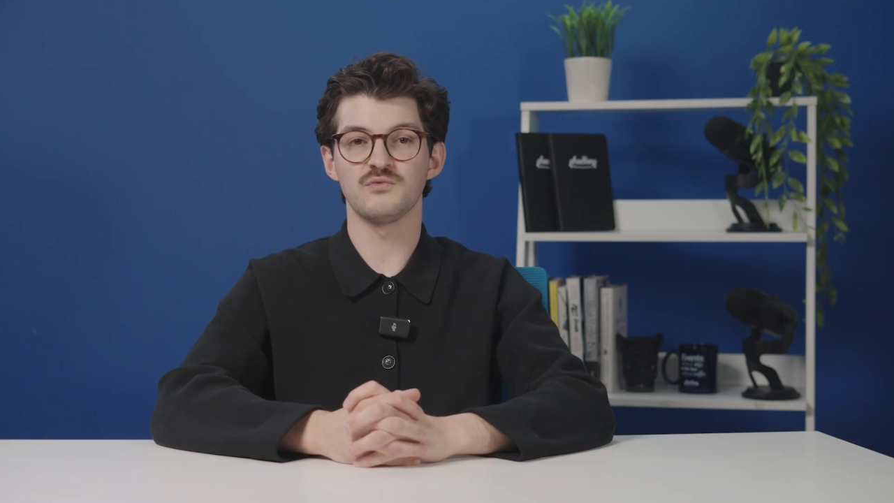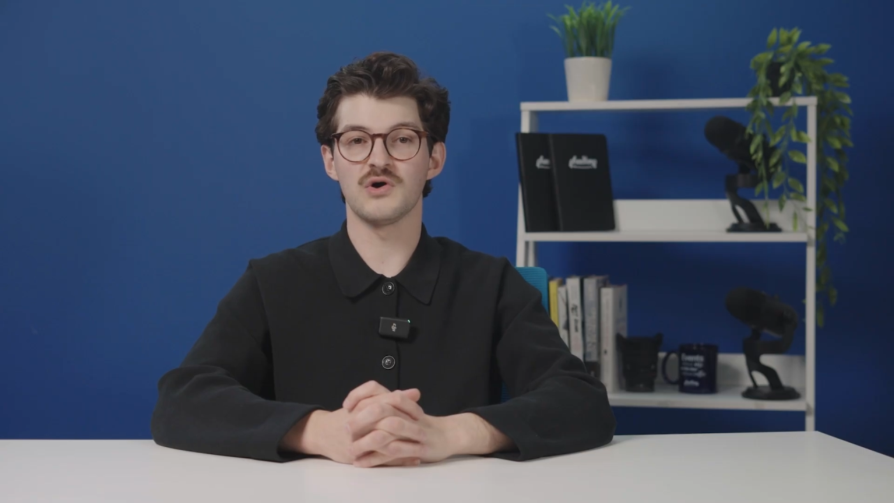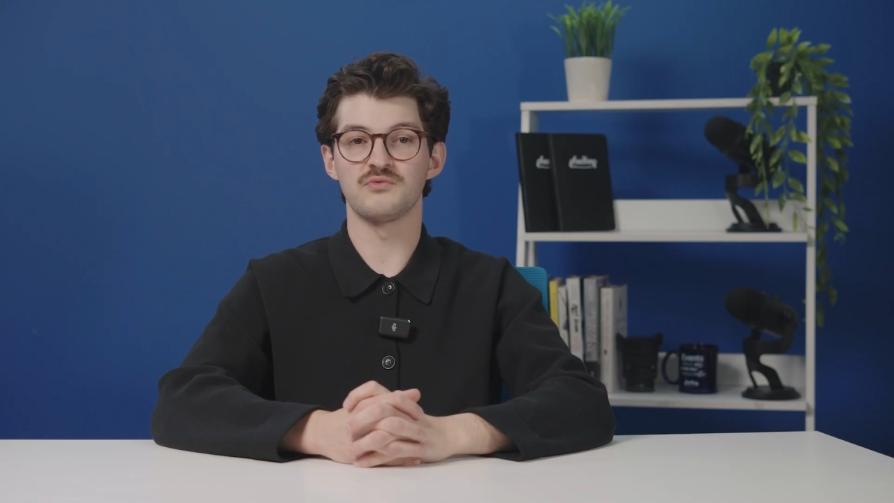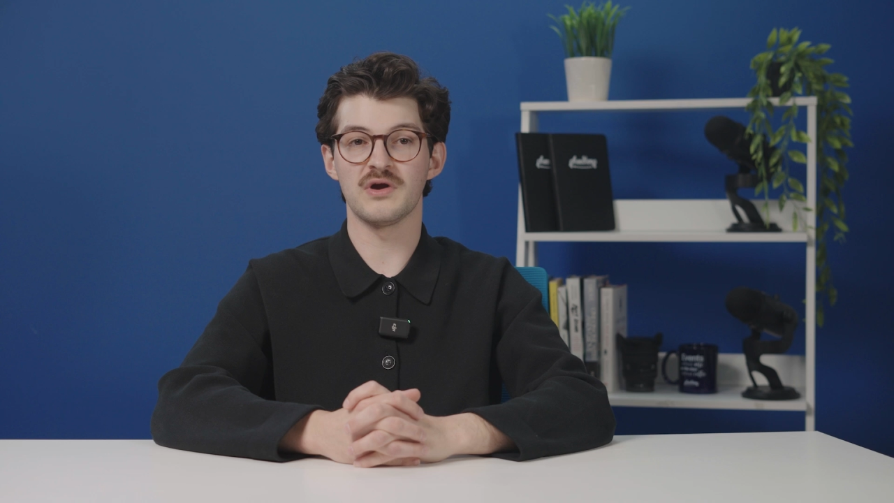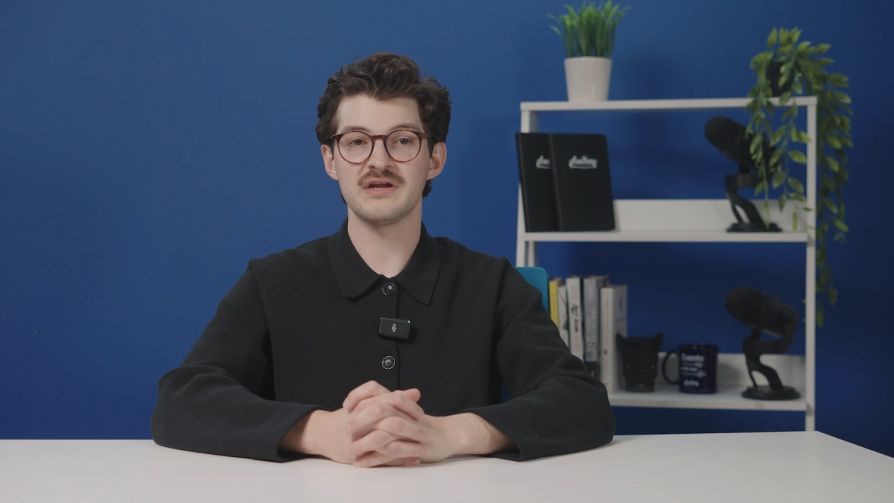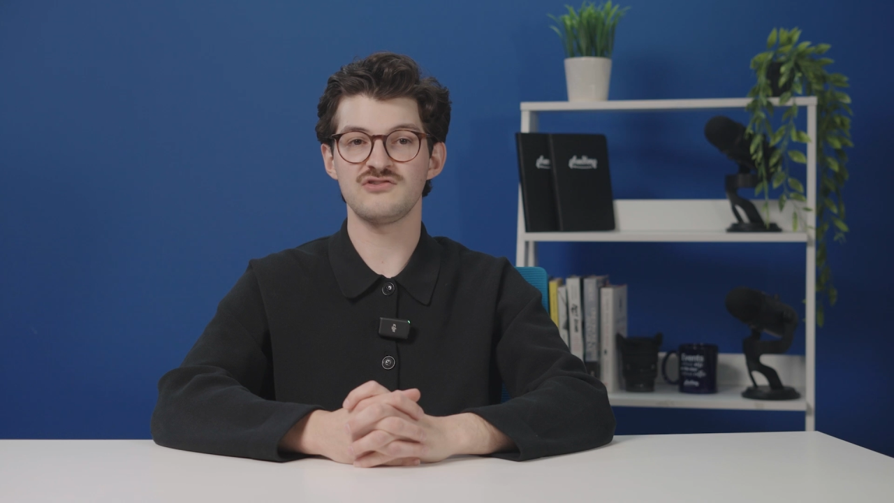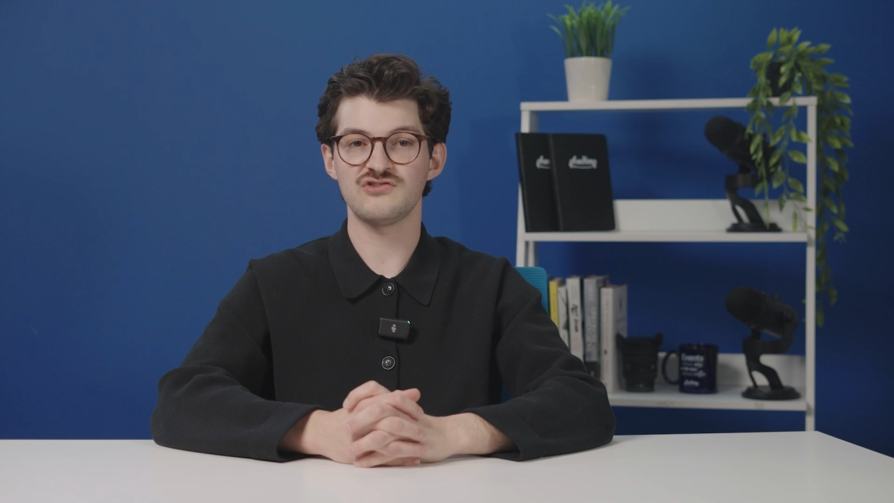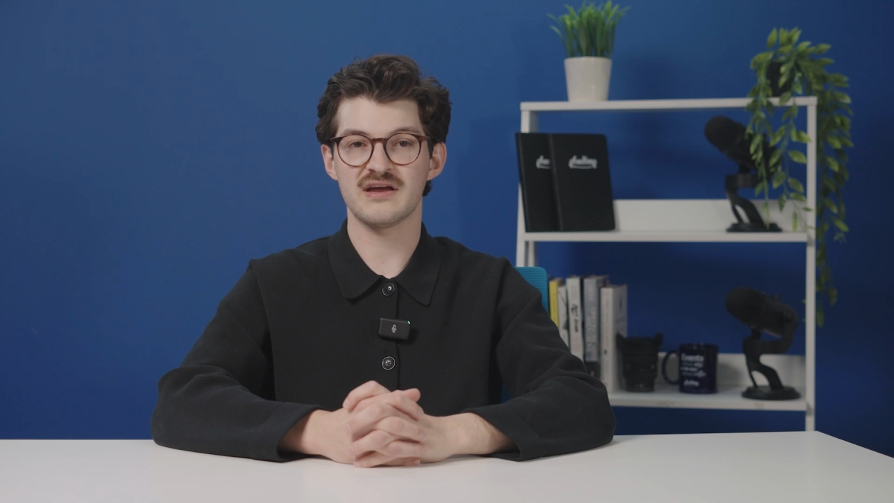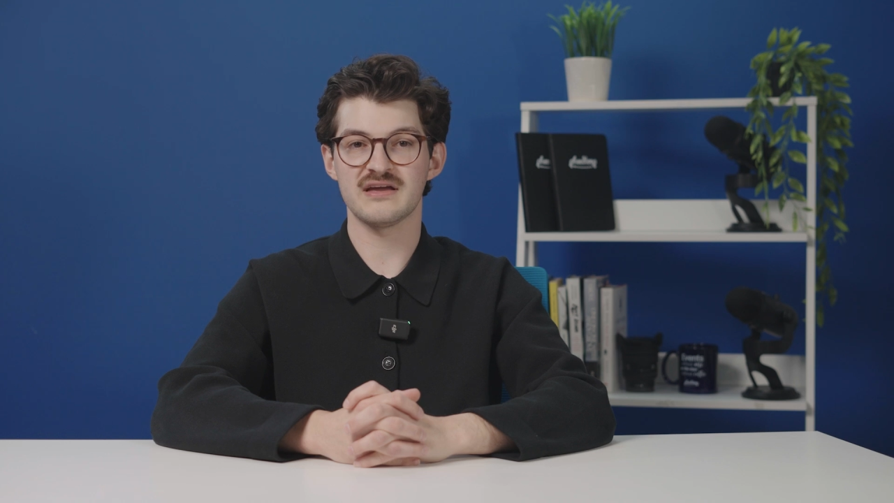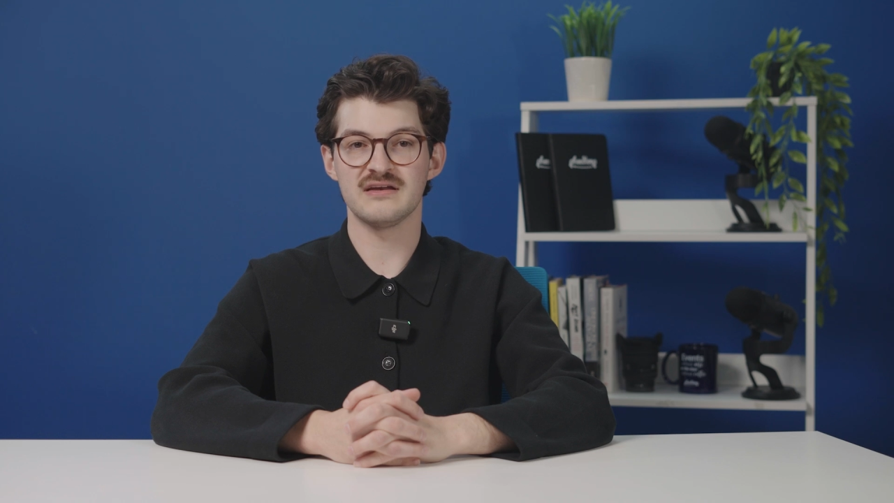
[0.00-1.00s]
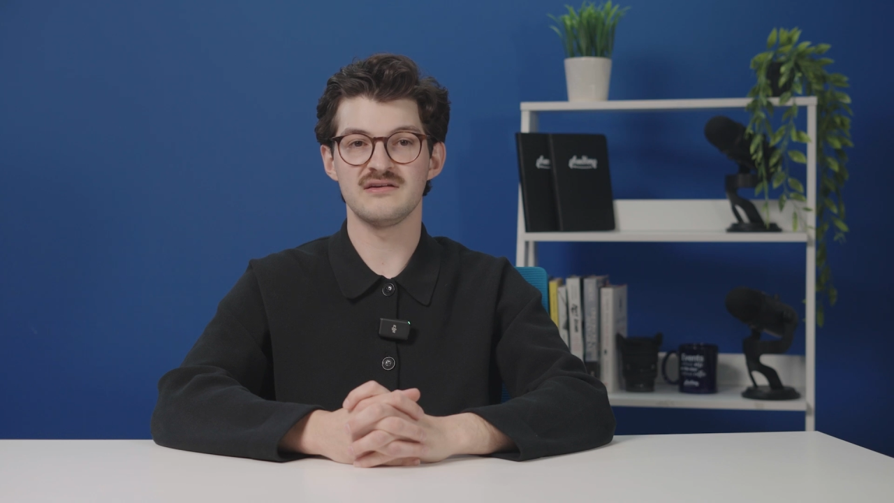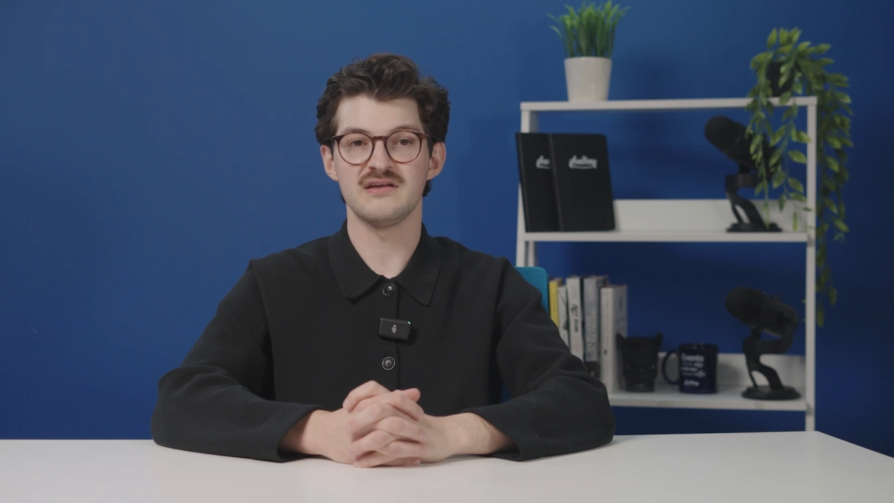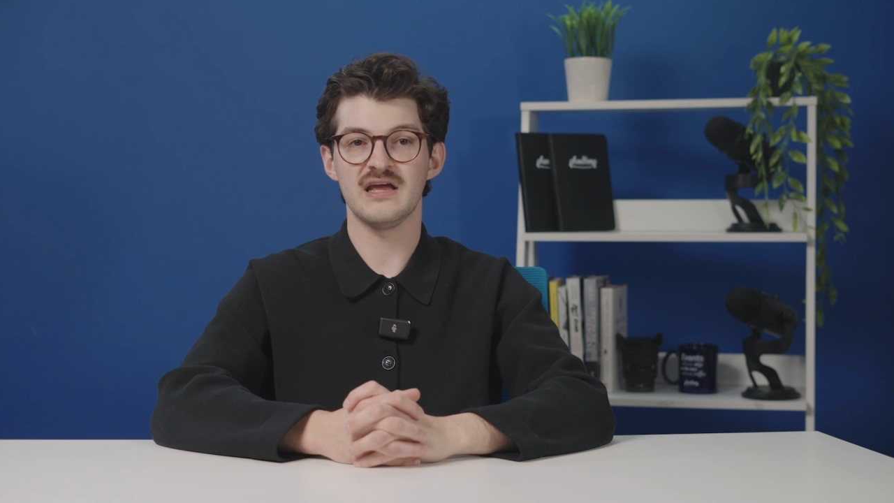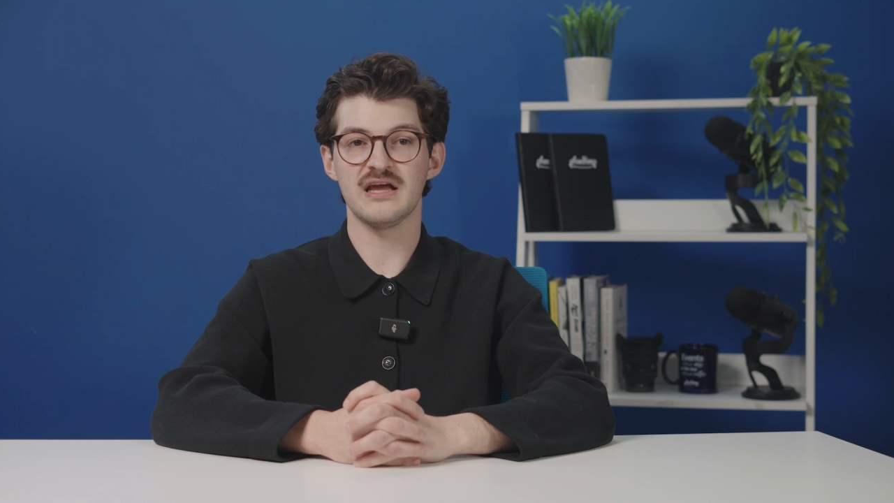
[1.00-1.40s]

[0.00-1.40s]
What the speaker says: while running check-in,